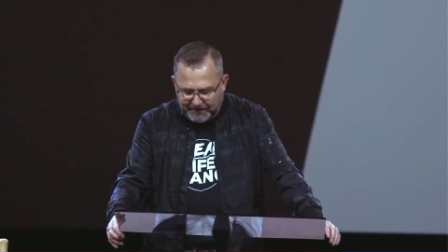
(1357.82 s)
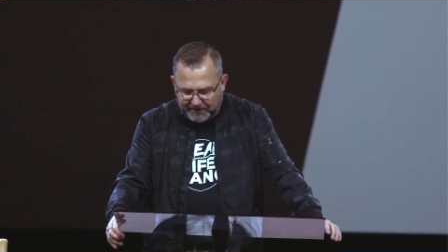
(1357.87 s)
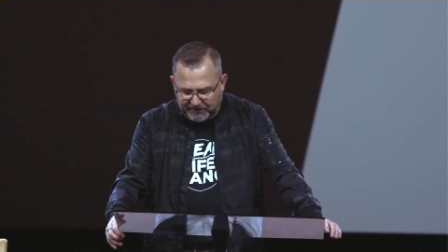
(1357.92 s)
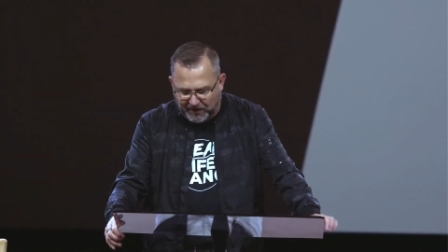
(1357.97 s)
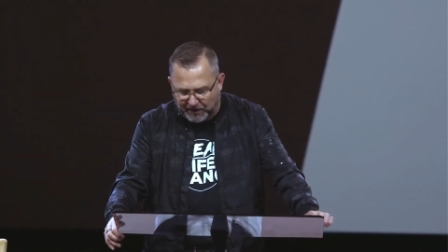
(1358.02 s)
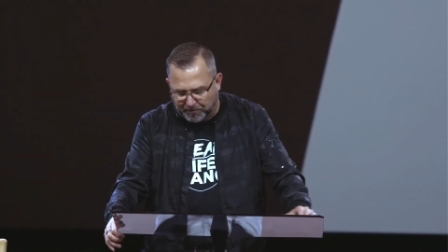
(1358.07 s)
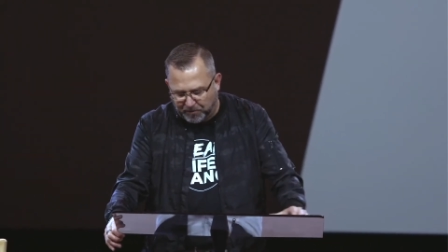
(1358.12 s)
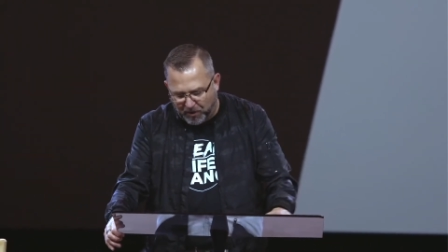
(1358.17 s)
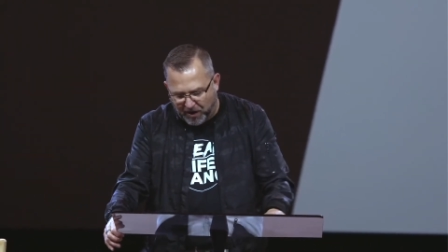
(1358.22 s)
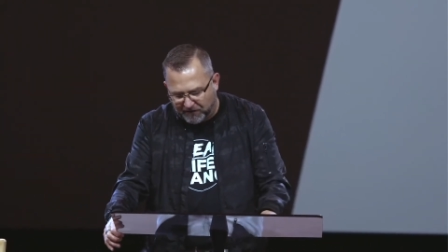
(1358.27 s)

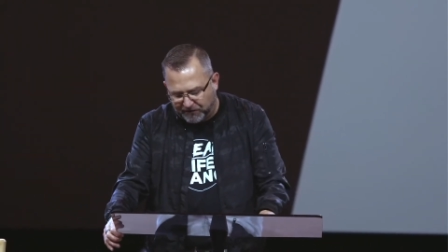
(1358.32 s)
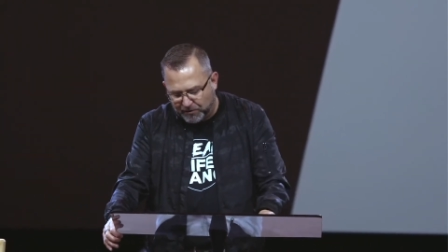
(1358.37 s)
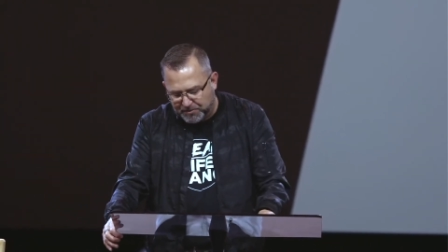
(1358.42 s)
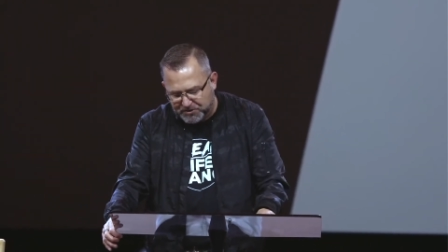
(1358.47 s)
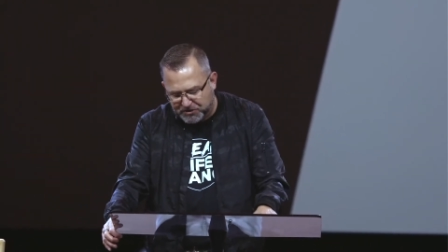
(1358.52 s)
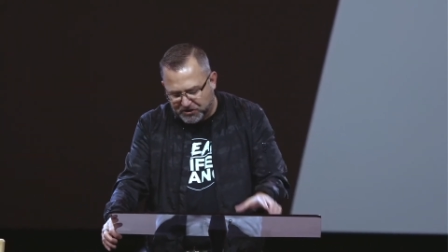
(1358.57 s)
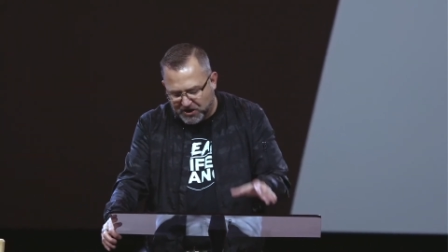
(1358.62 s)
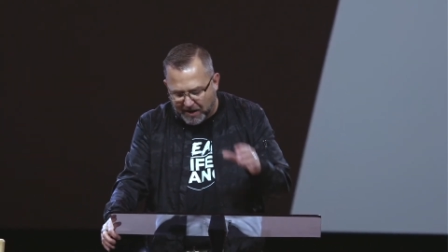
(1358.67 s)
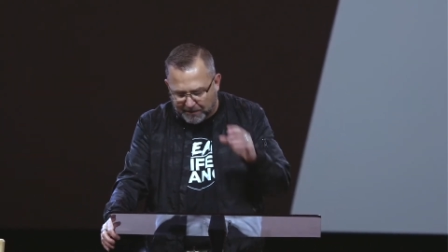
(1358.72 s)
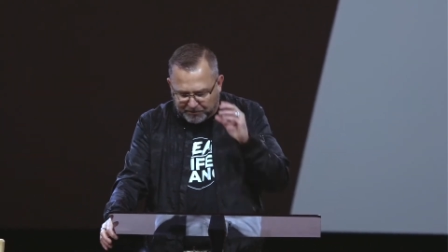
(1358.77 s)
fact,
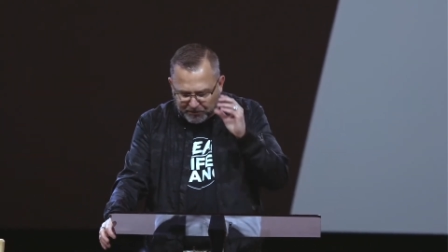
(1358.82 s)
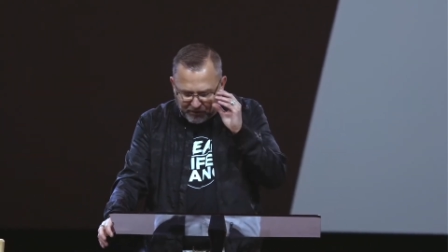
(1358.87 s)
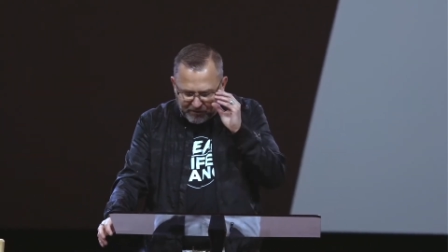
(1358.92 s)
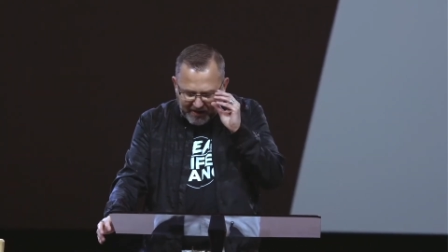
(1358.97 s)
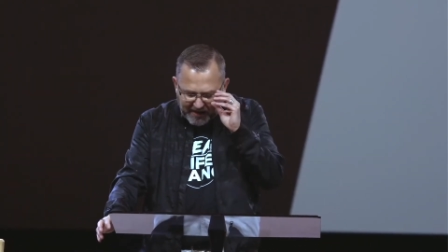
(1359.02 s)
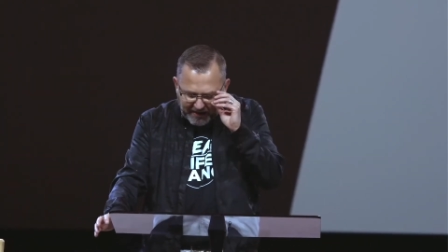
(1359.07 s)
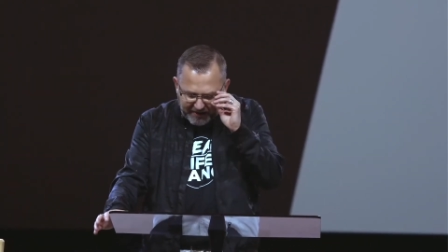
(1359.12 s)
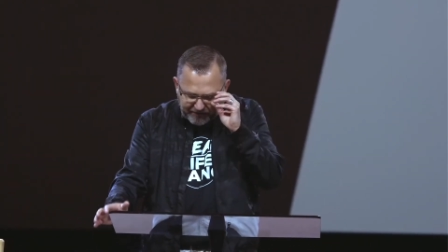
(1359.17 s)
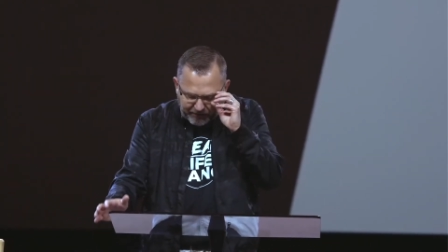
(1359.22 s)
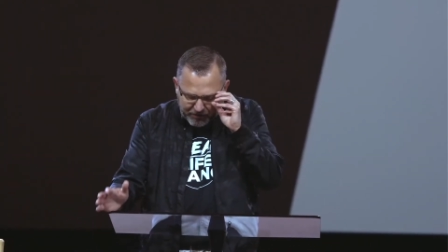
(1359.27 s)
Proverbs chapter
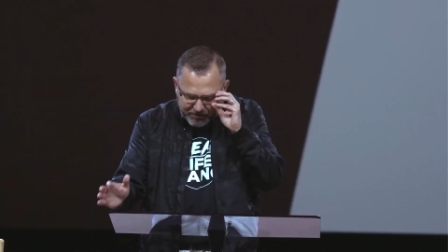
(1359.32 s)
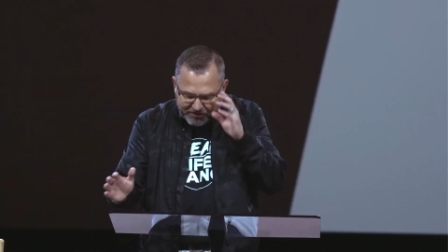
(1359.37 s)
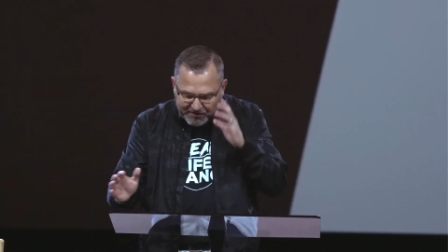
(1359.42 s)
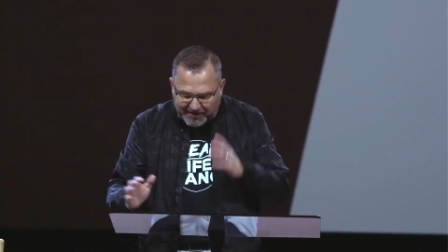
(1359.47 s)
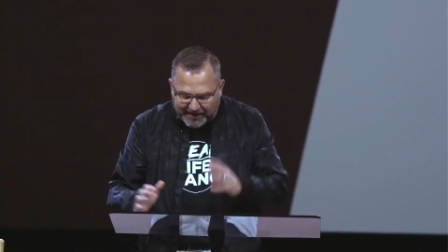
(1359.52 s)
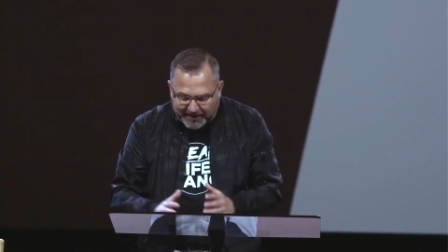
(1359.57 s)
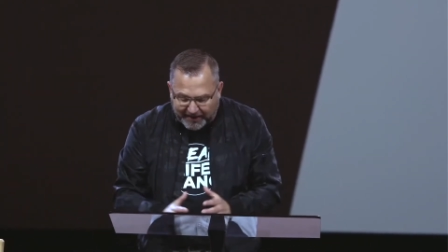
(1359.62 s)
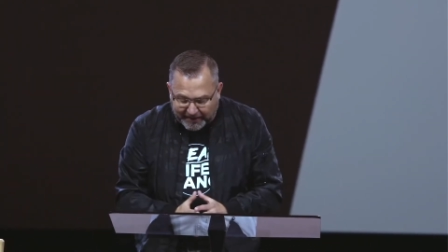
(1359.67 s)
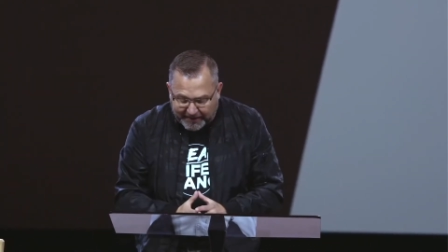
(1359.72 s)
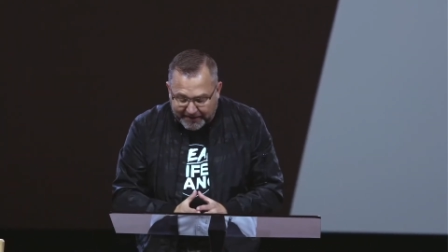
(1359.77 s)
9, verse
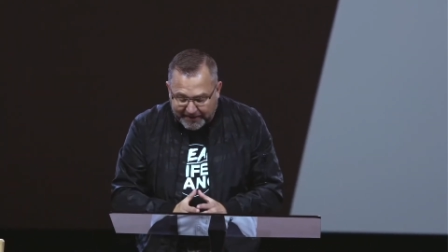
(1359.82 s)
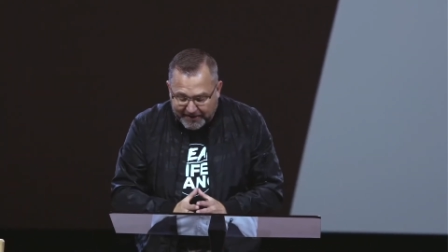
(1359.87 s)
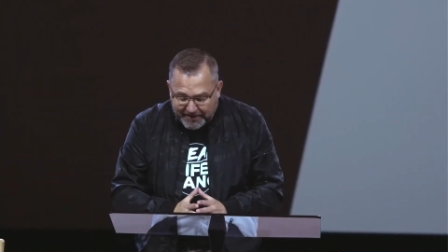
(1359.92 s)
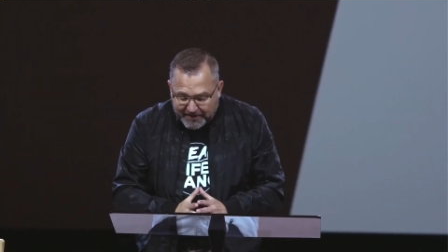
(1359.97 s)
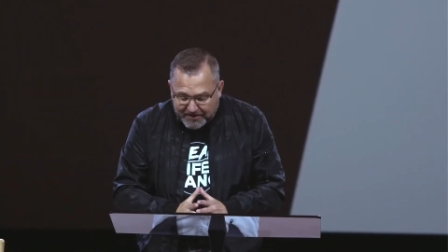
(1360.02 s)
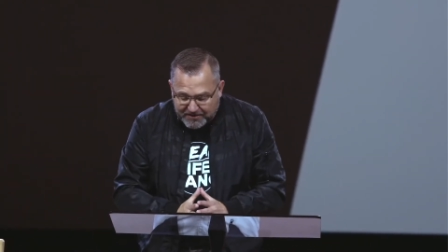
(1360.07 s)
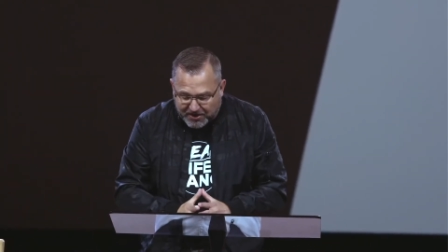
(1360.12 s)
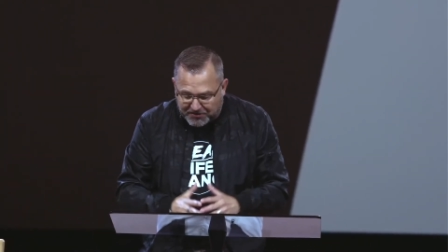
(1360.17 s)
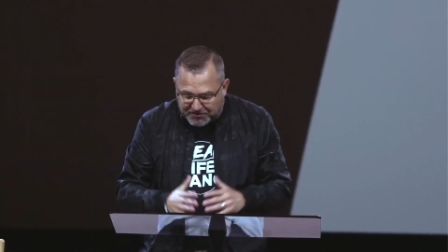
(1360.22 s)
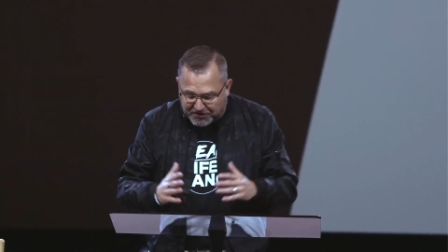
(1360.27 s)
9
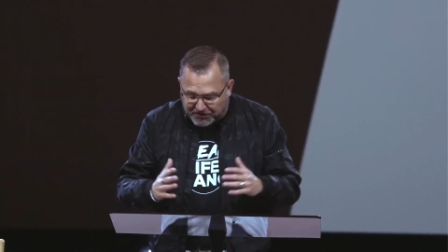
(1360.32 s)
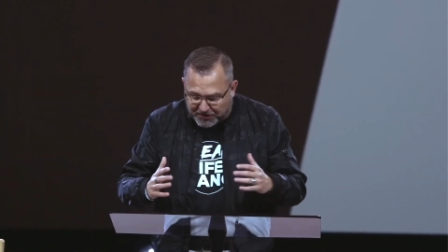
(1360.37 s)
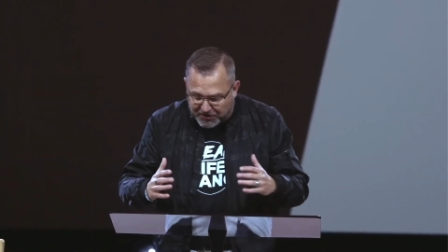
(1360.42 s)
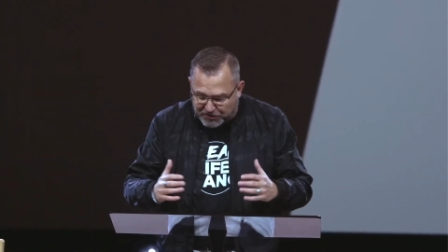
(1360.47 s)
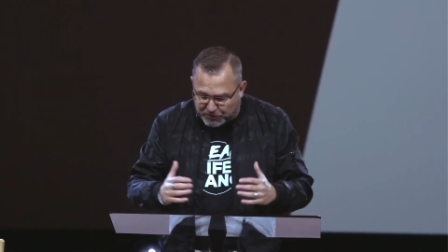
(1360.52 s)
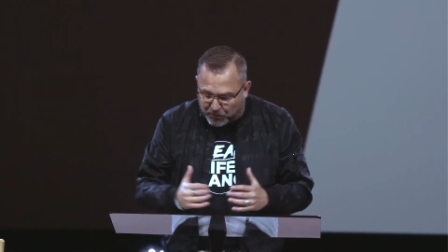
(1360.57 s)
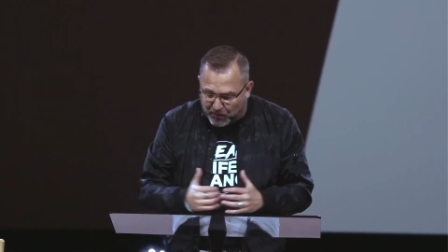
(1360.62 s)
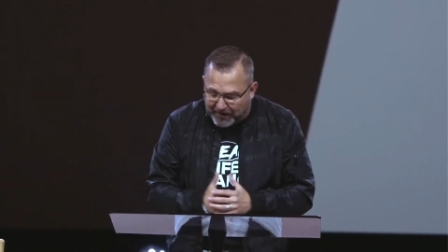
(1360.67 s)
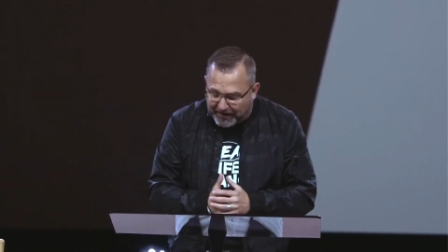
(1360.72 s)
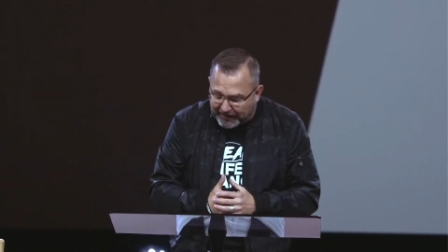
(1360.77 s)
says it
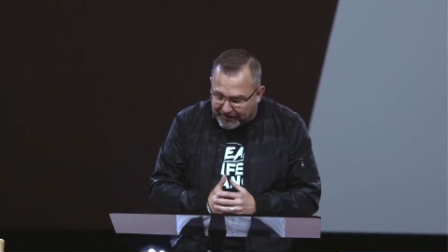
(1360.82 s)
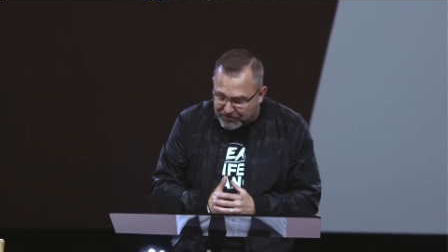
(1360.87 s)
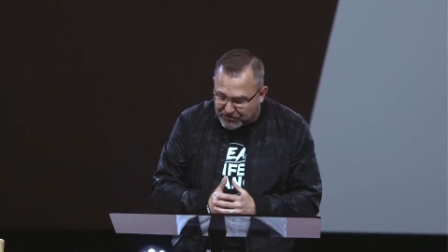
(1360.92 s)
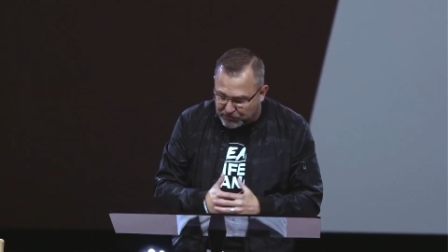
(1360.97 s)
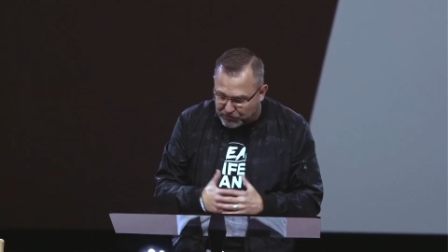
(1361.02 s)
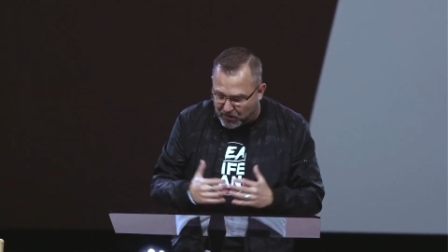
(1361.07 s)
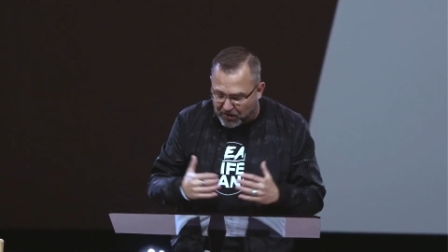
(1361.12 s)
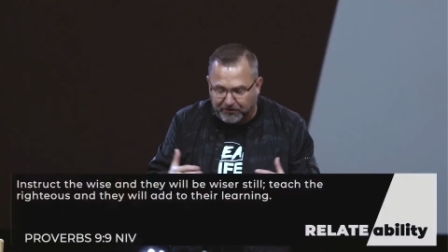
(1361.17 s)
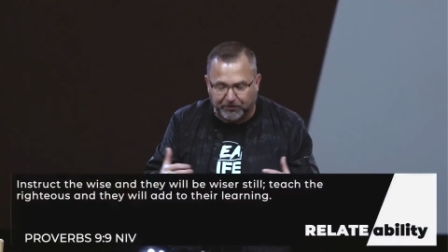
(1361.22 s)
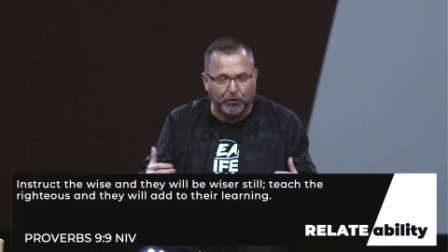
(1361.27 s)
this way
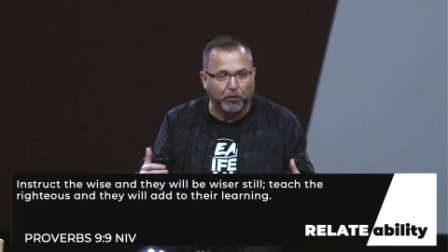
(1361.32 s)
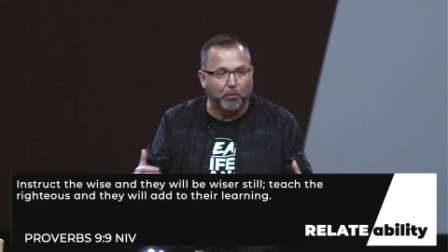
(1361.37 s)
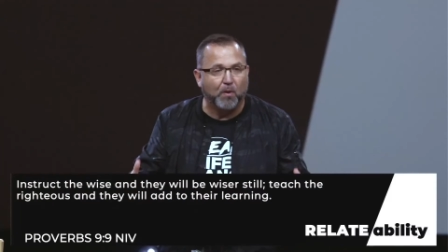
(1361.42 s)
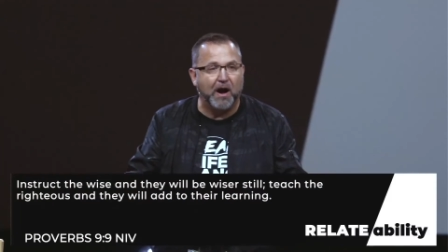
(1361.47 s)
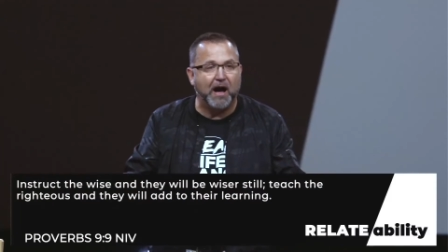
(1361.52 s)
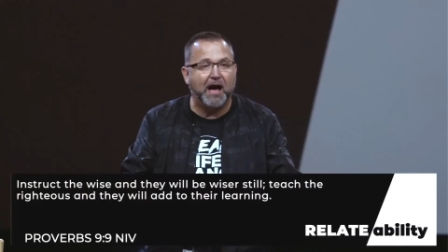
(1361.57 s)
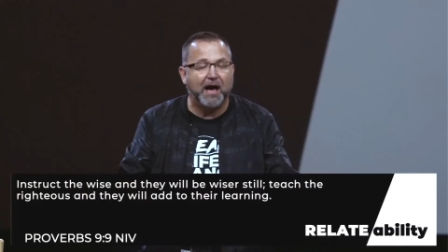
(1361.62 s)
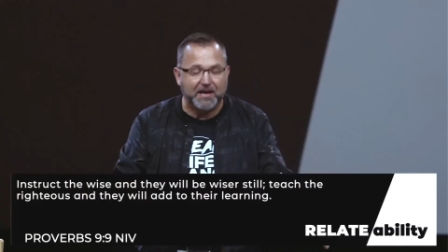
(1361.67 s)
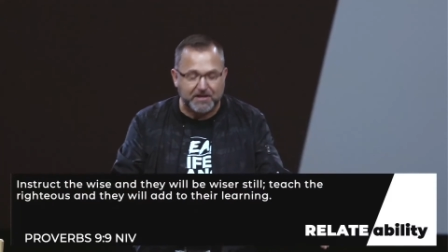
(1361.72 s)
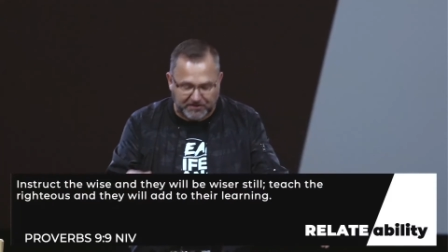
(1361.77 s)
Instruct the
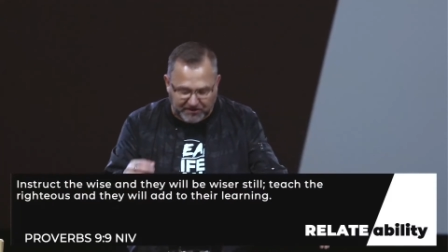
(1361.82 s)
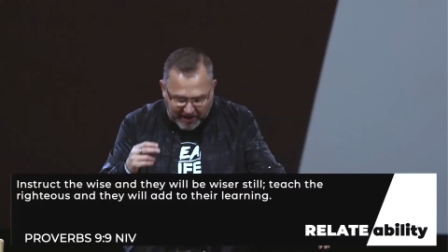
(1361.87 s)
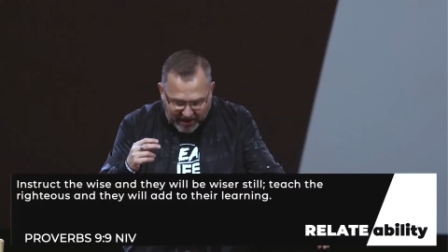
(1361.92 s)
wise,